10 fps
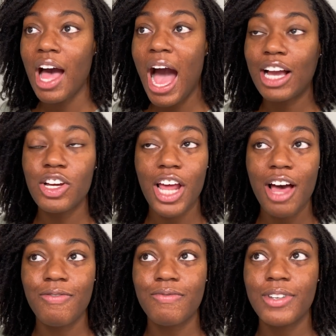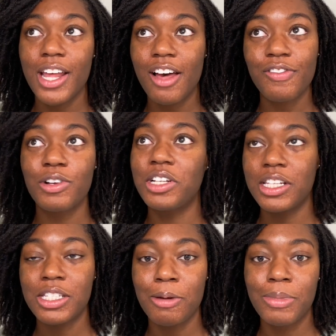I could have never
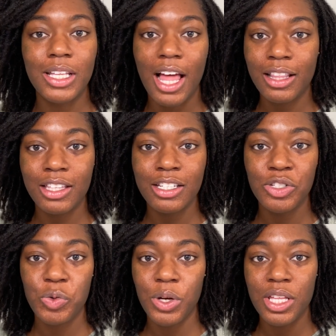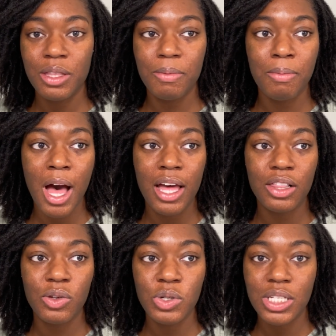did something like this with my
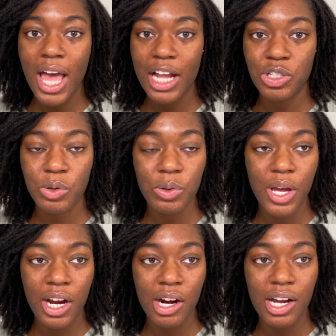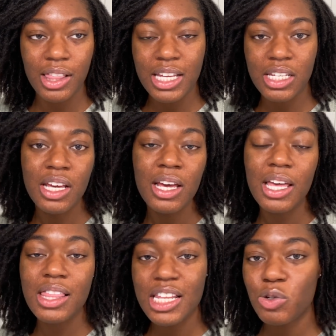loose natural hair unless it
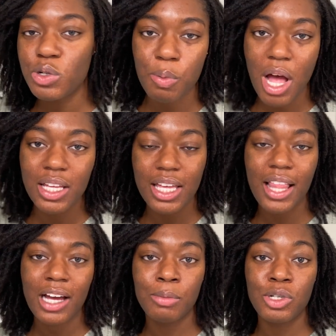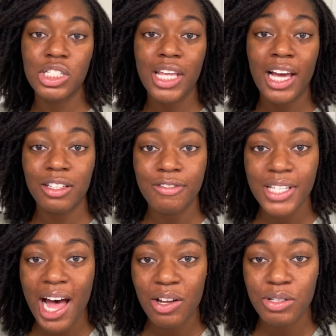was probably in like a protective
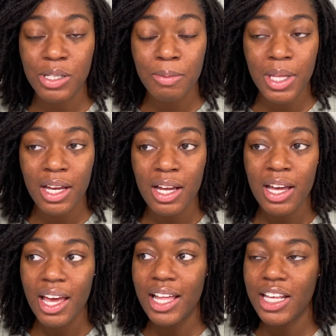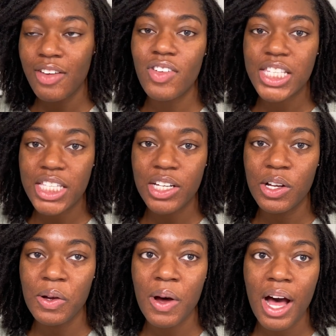style or something. And even
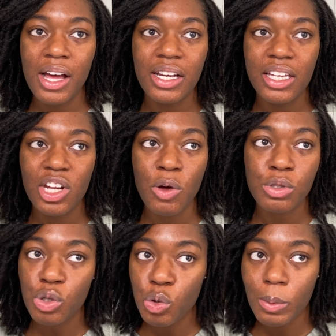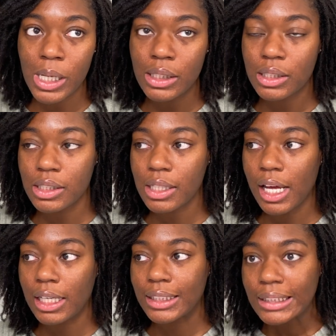still, you know, 2 months, it's
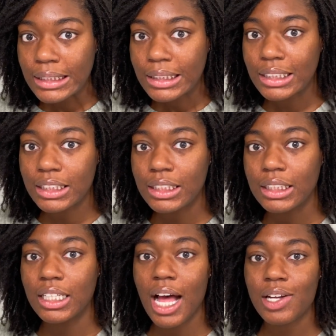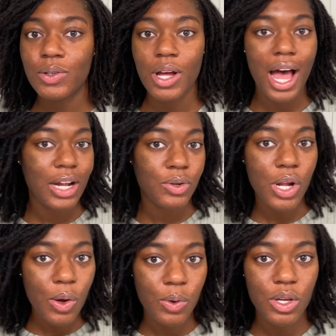like, ugh, I don't
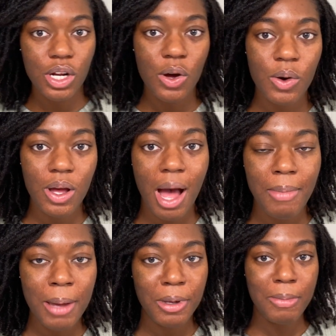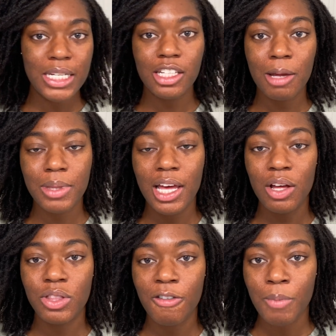know, you know, I might be messing up the
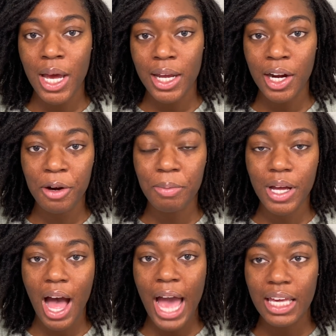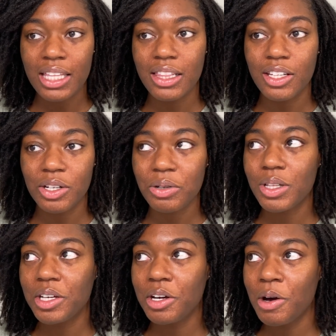health of my hair, but I can
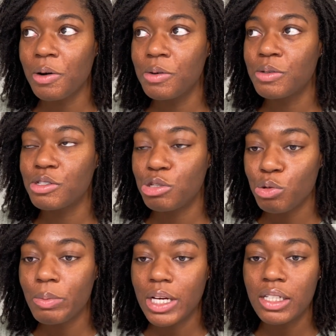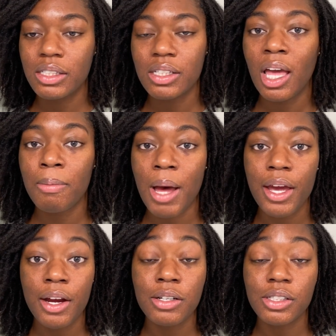literally go 2 months and my
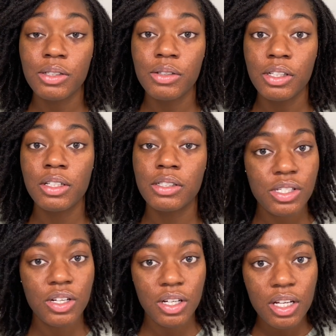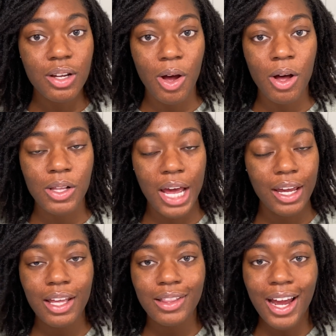hair still looks good, y'all.
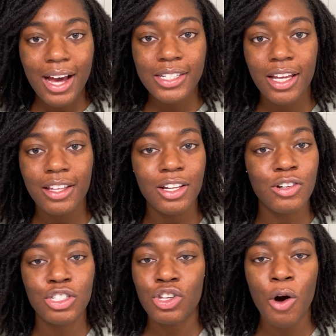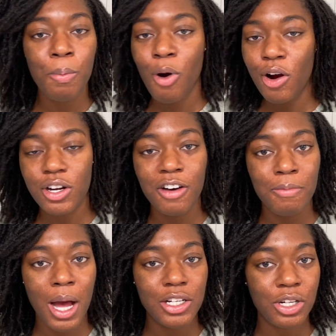Like I said, there is no part of
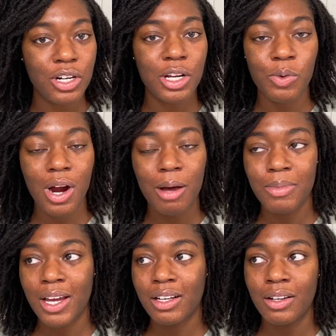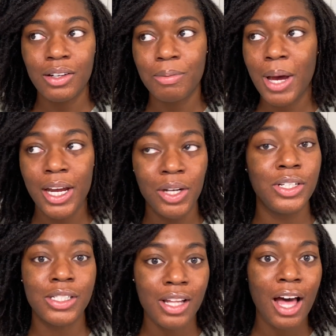my journey where I'm like, oh, my hair
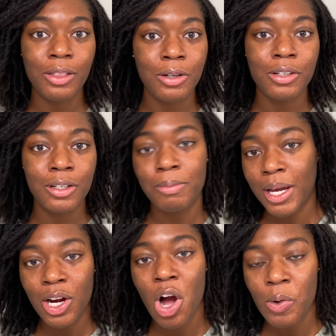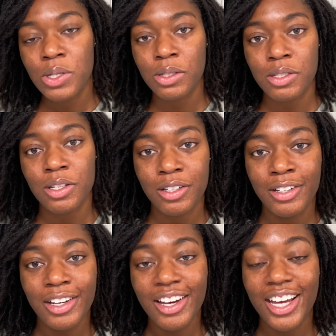does not look good. My hair always looks
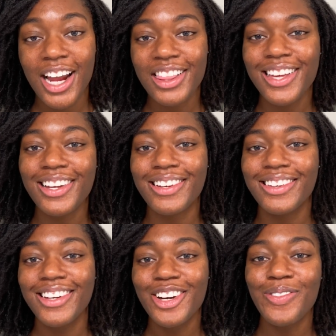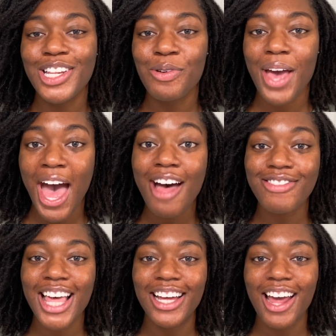good. And I think when you have
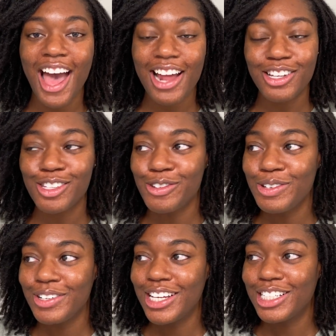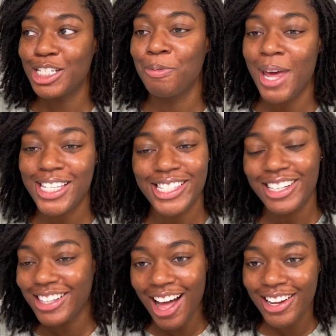that attitude, it just makes it
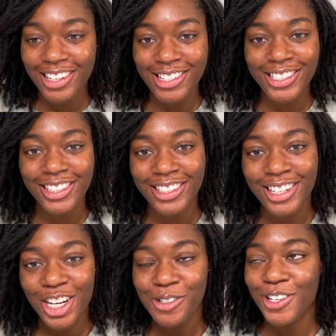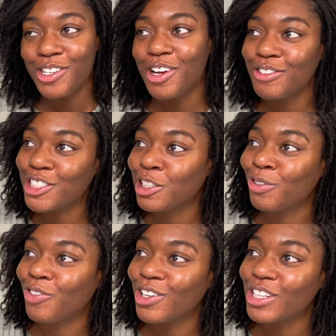a lot easier when you don't just
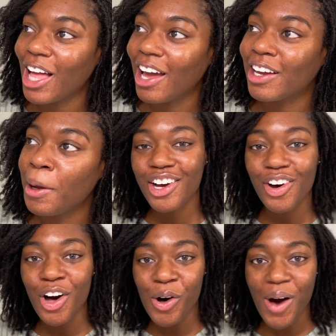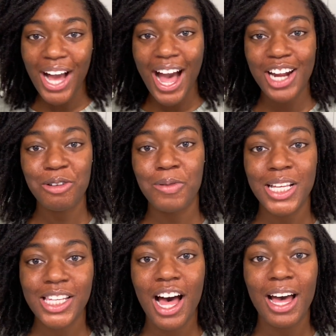feel like, no, oh, I gotta
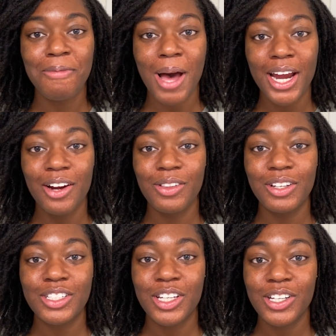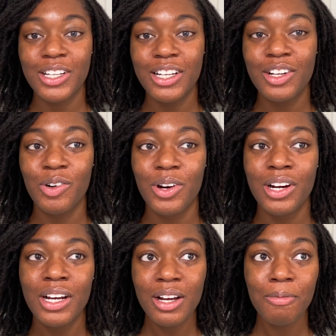retie and my hair looks good,
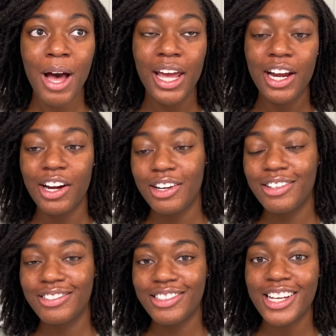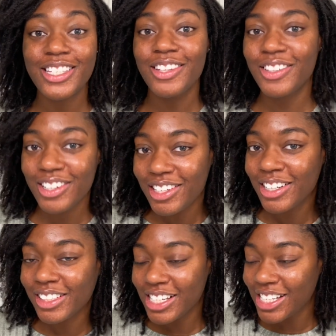or my hair doesn't look
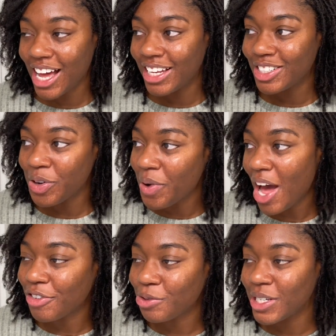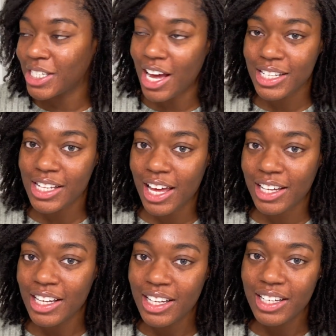good because I don't have a retie. It's
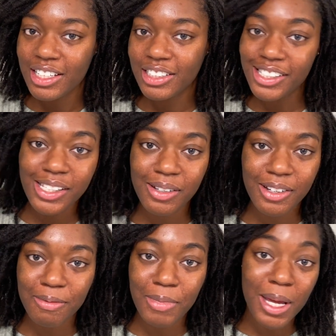like, just me